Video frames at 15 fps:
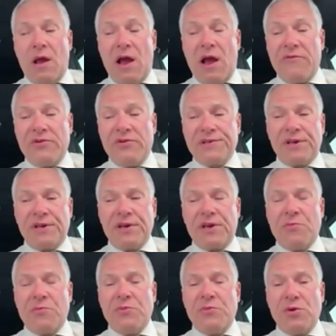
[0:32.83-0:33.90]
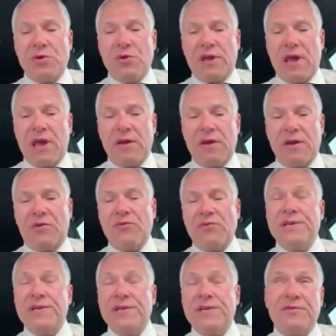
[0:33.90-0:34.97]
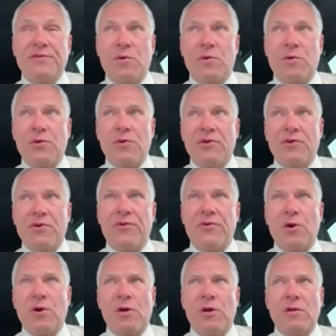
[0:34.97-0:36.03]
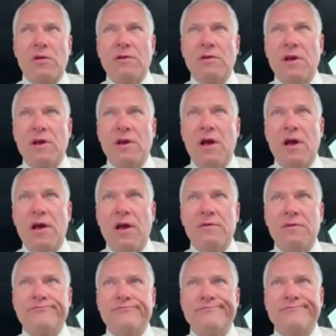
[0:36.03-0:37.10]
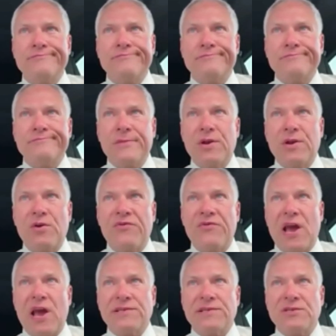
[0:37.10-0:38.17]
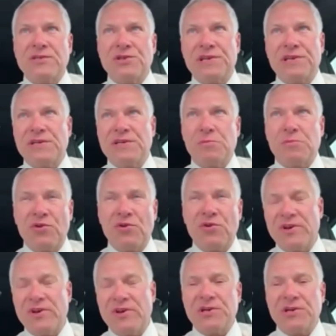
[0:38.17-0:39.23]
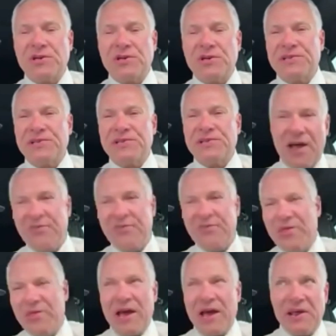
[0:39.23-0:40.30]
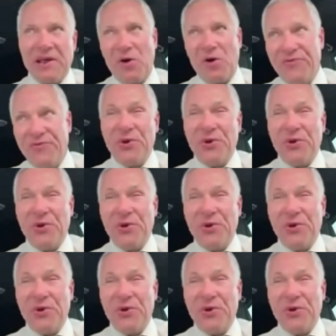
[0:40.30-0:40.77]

Obviously, communicate the reason for the referral. A fax that just says blurred vision is not that helpful.